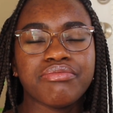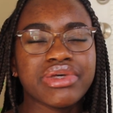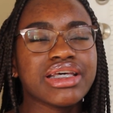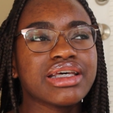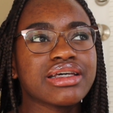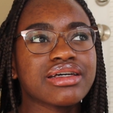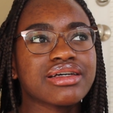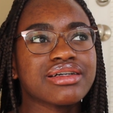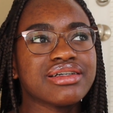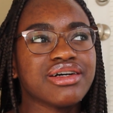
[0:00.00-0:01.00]
being
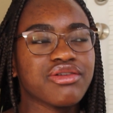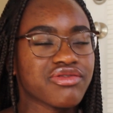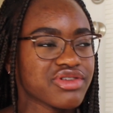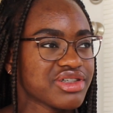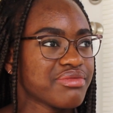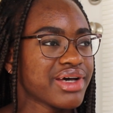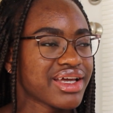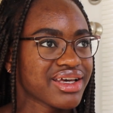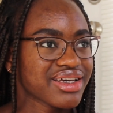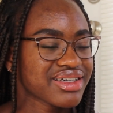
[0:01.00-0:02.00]

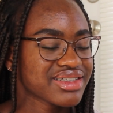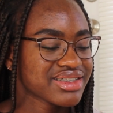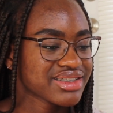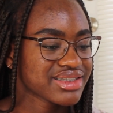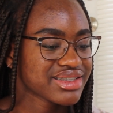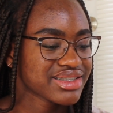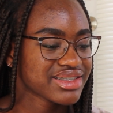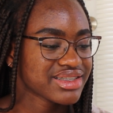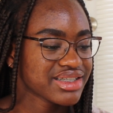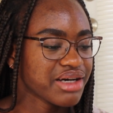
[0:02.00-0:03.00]
overdramatic
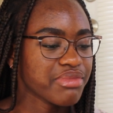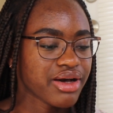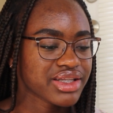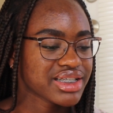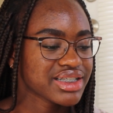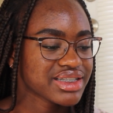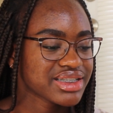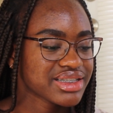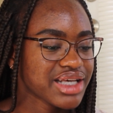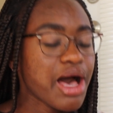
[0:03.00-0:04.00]
about this,
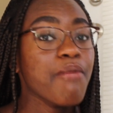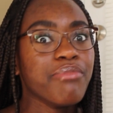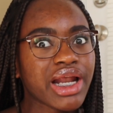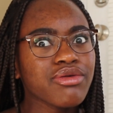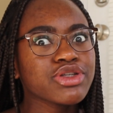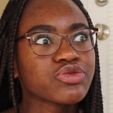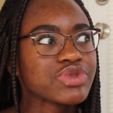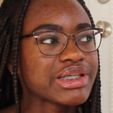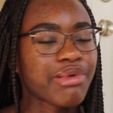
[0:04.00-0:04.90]
but I was really